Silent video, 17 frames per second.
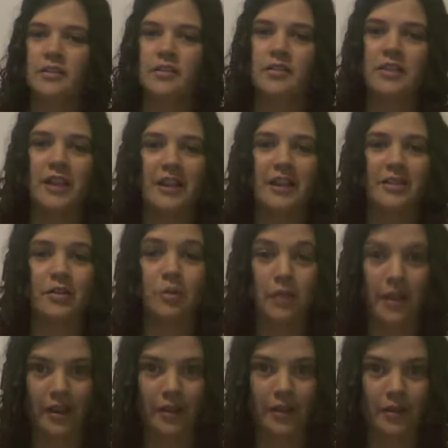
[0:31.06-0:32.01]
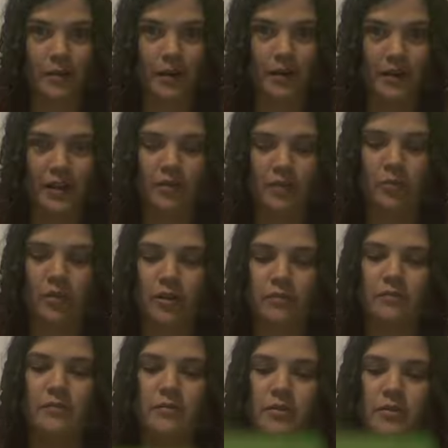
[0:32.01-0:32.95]
thing I don't like about the keyboard
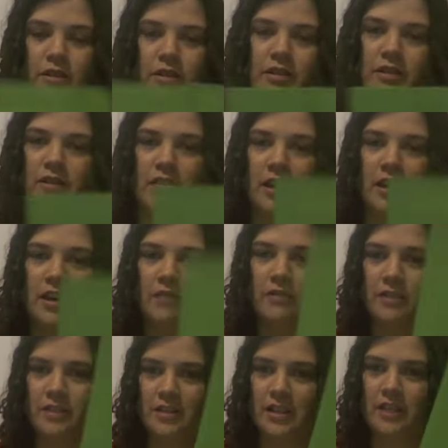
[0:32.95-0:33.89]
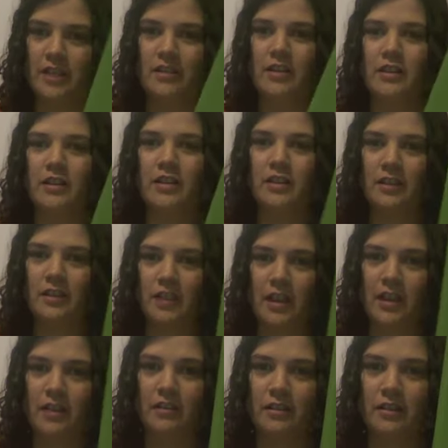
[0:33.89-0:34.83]
was the cover design that
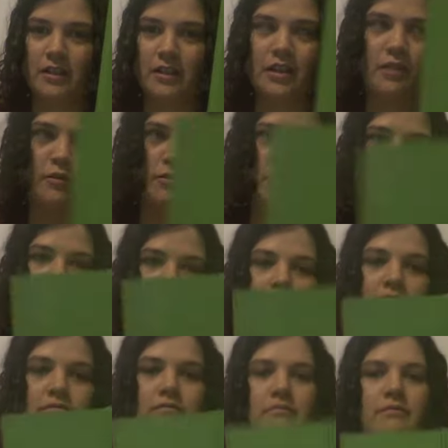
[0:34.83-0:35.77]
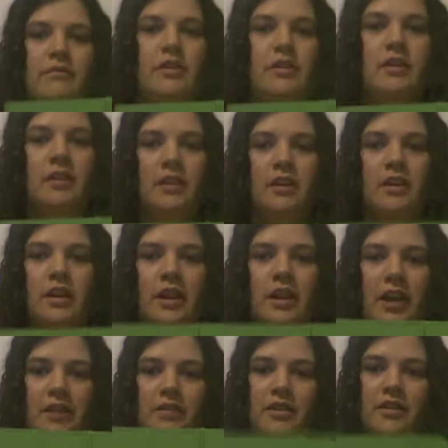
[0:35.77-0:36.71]
Kindle made. It
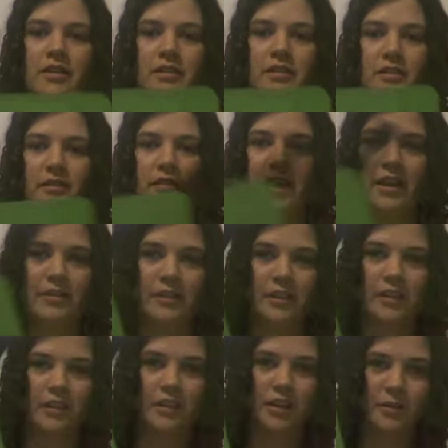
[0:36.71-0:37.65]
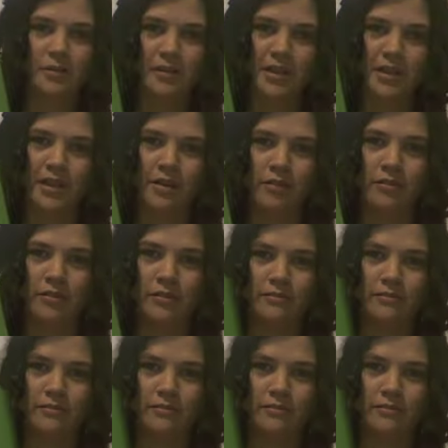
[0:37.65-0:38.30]
had this light that comes out,